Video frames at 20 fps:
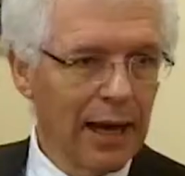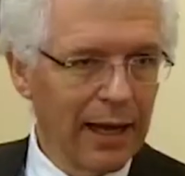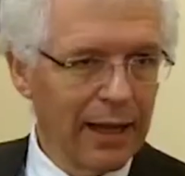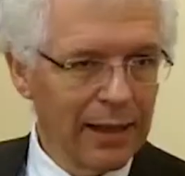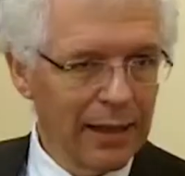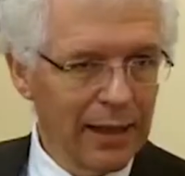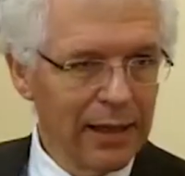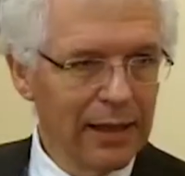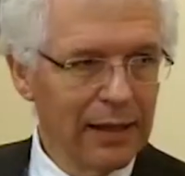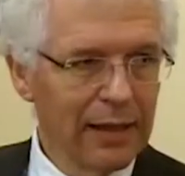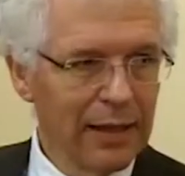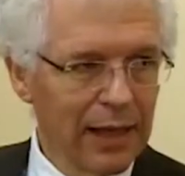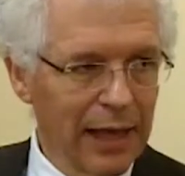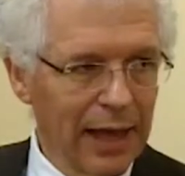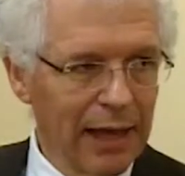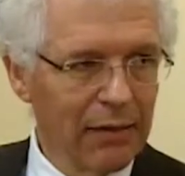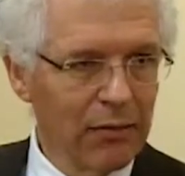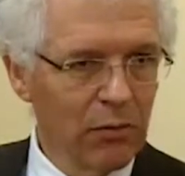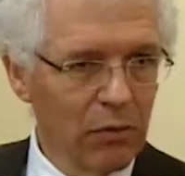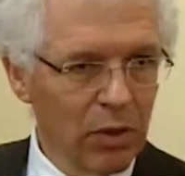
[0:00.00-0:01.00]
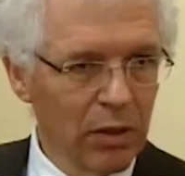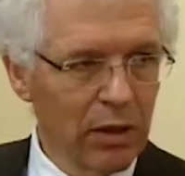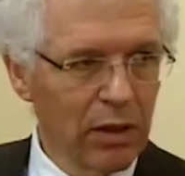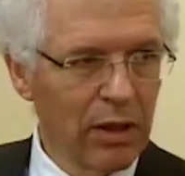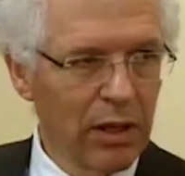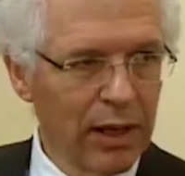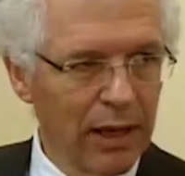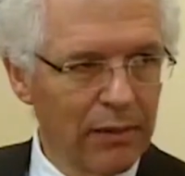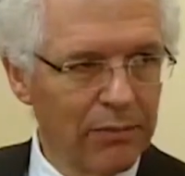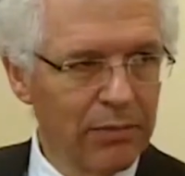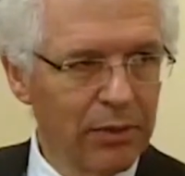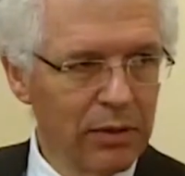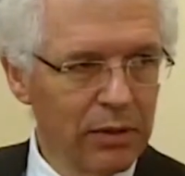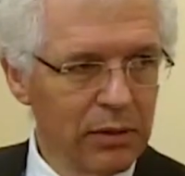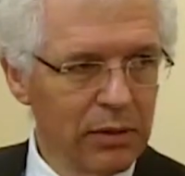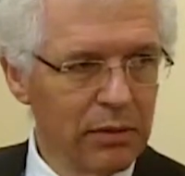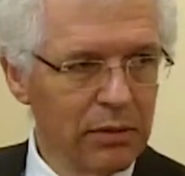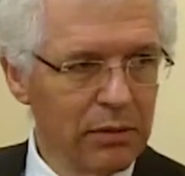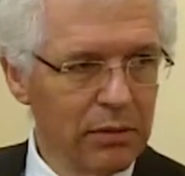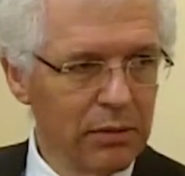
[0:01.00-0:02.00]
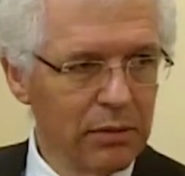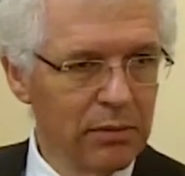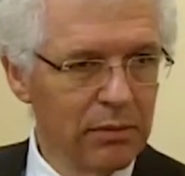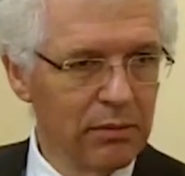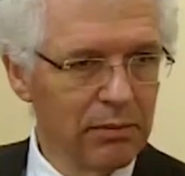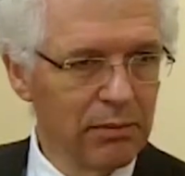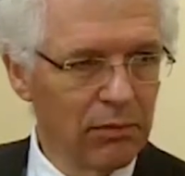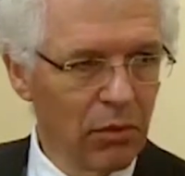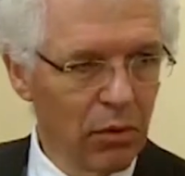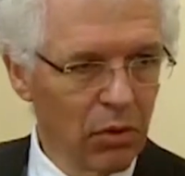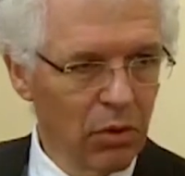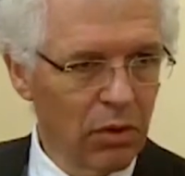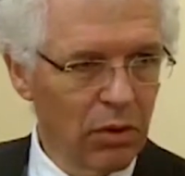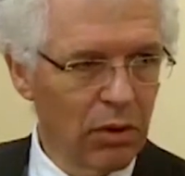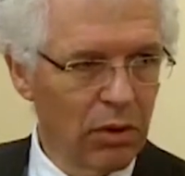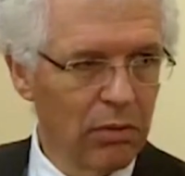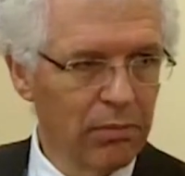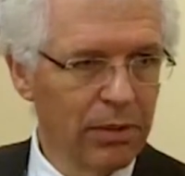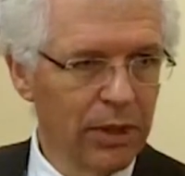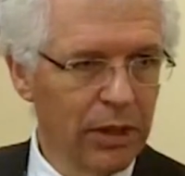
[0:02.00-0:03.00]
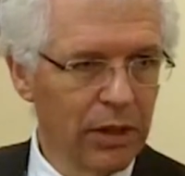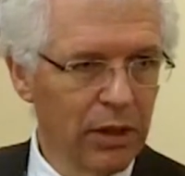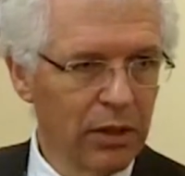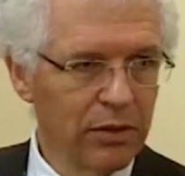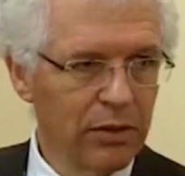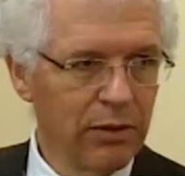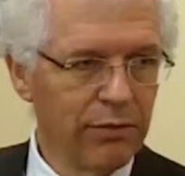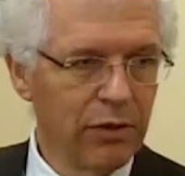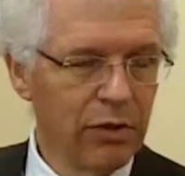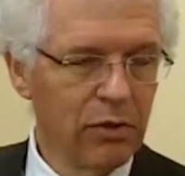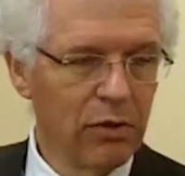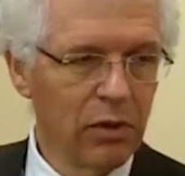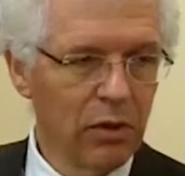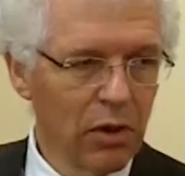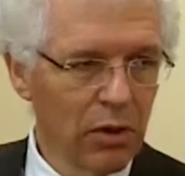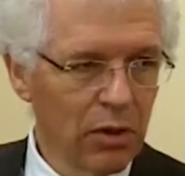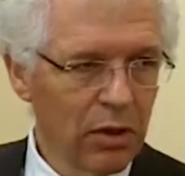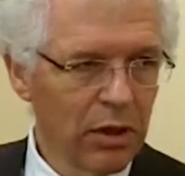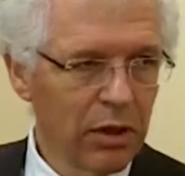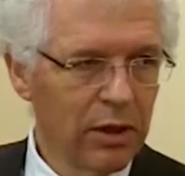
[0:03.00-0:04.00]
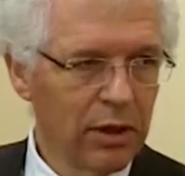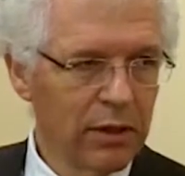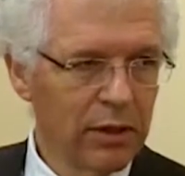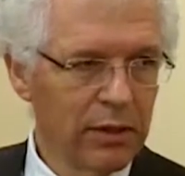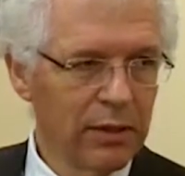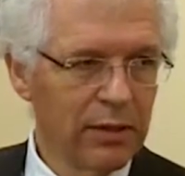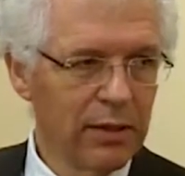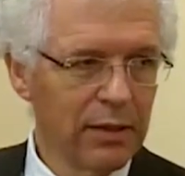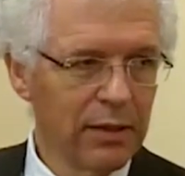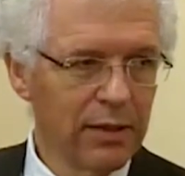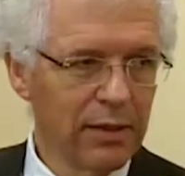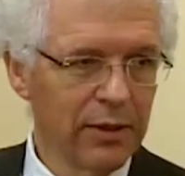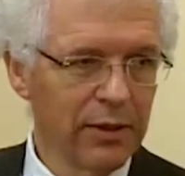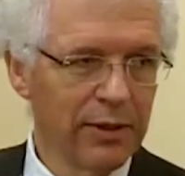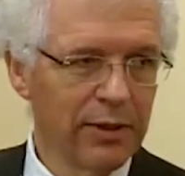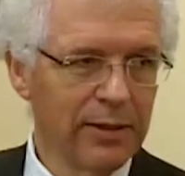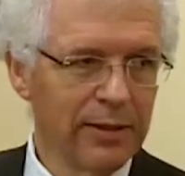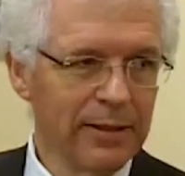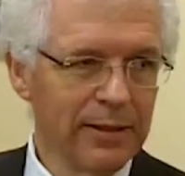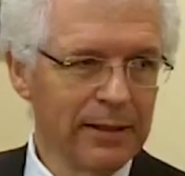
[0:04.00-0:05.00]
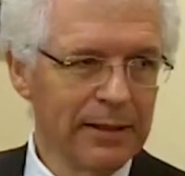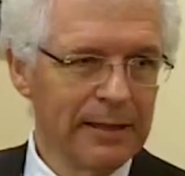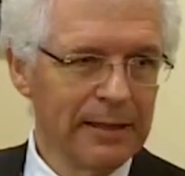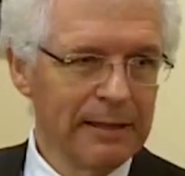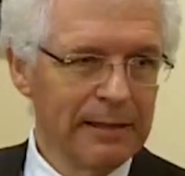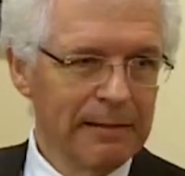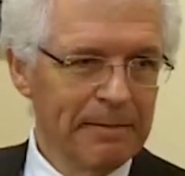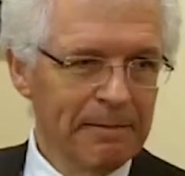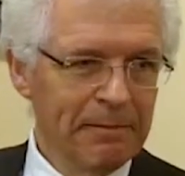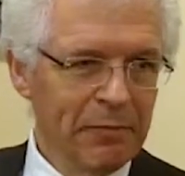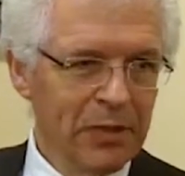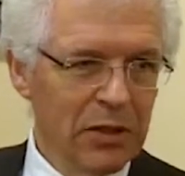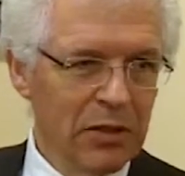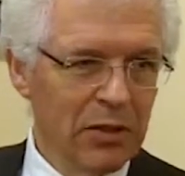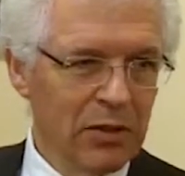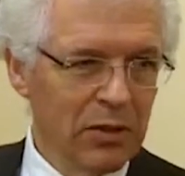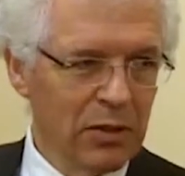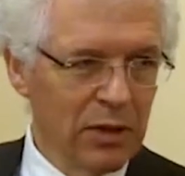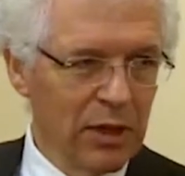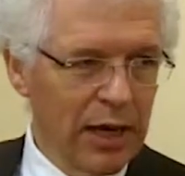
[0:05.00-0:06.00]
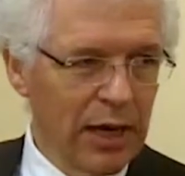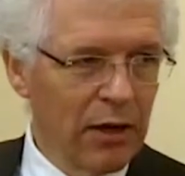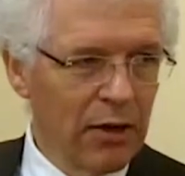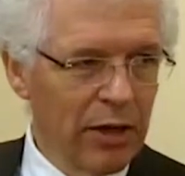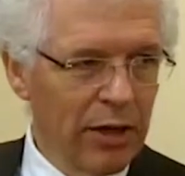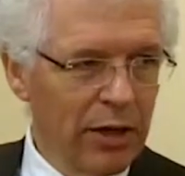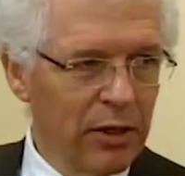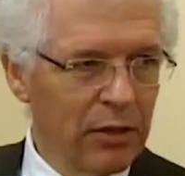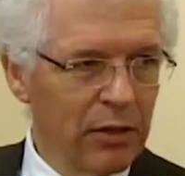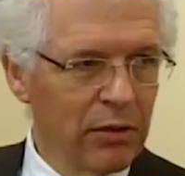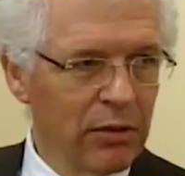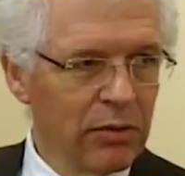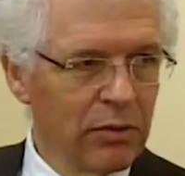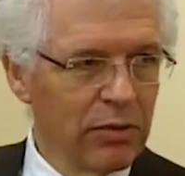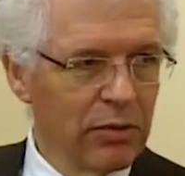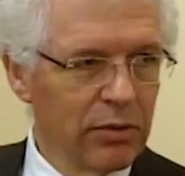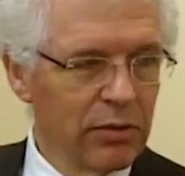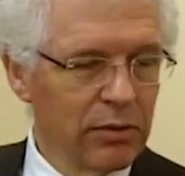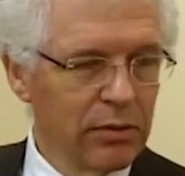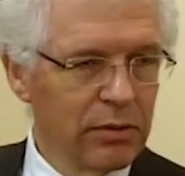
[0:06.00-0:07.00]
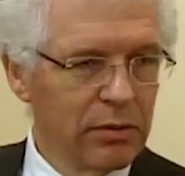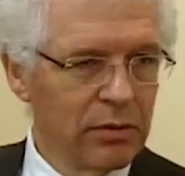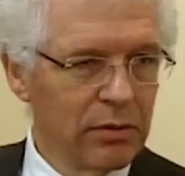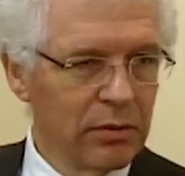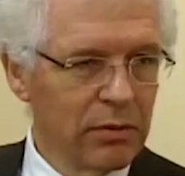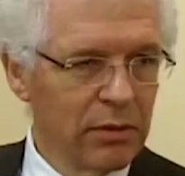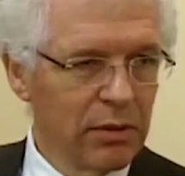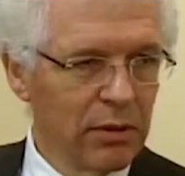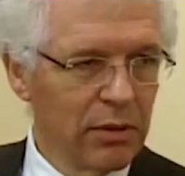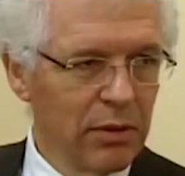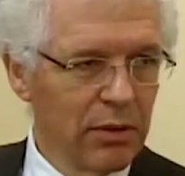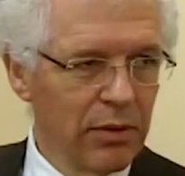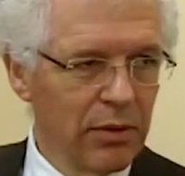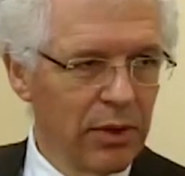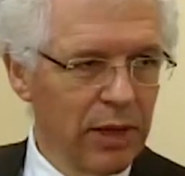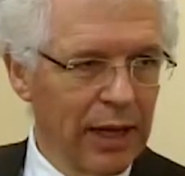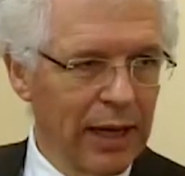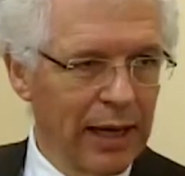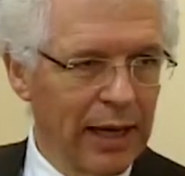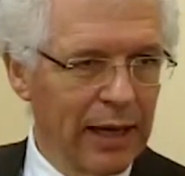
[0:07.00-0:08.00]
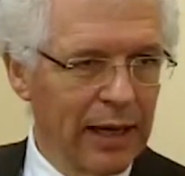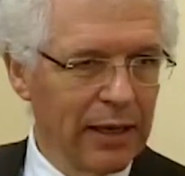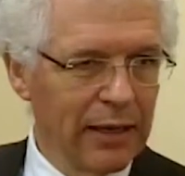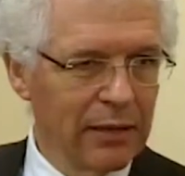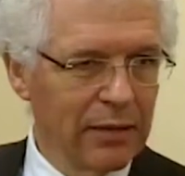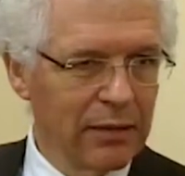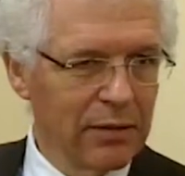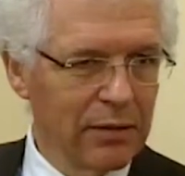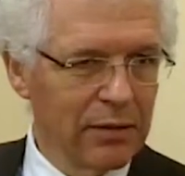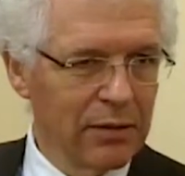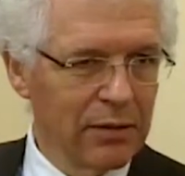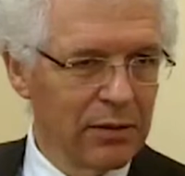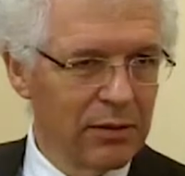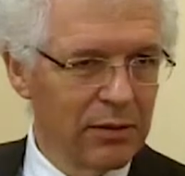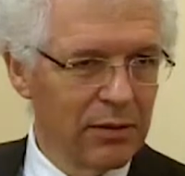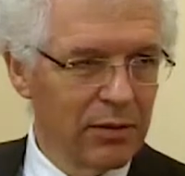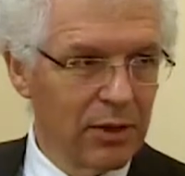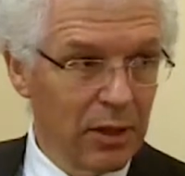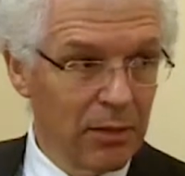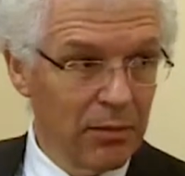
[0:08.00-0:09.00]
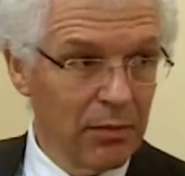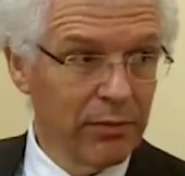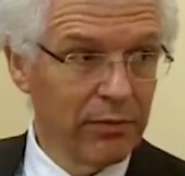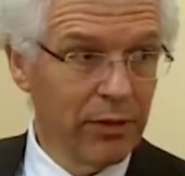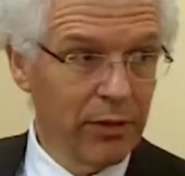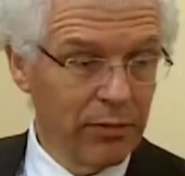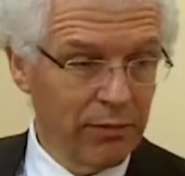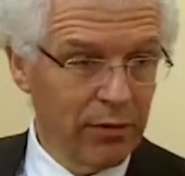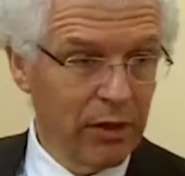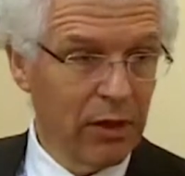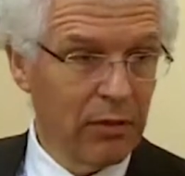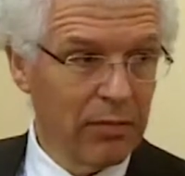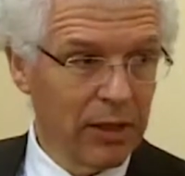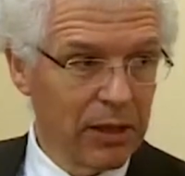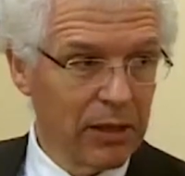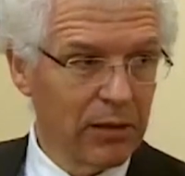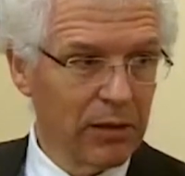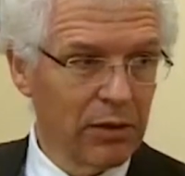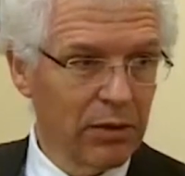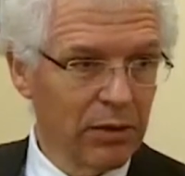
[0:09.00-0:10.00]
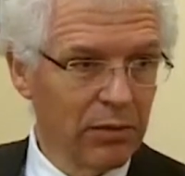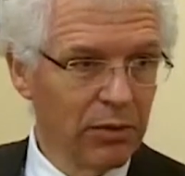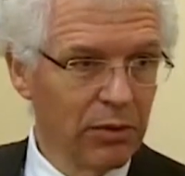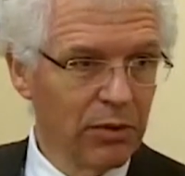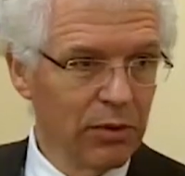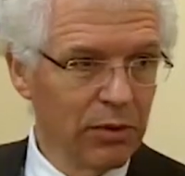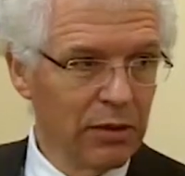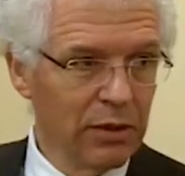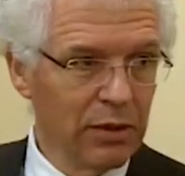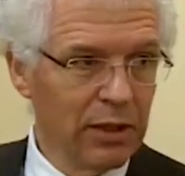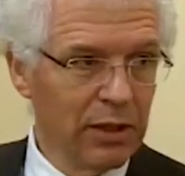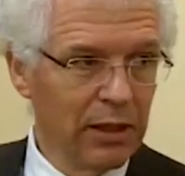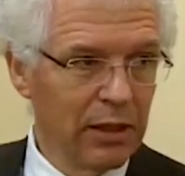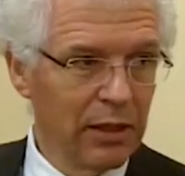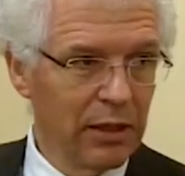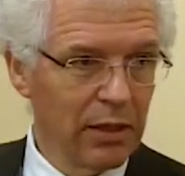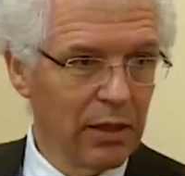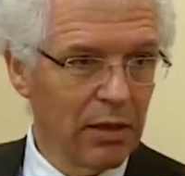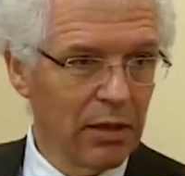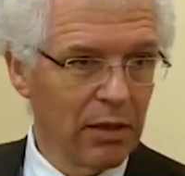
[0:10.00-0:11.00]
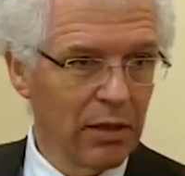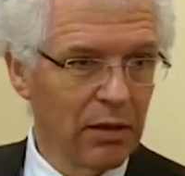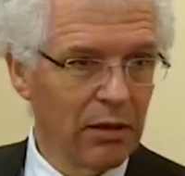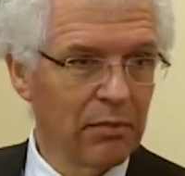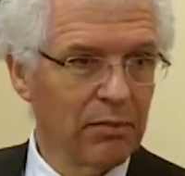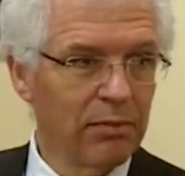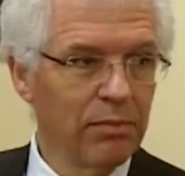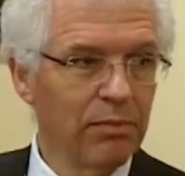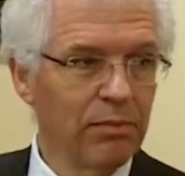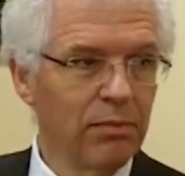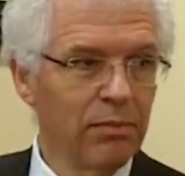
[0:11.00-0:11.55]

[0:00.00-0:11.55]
I think that will happen more, because if you look at the scenarios that some of the environmental community are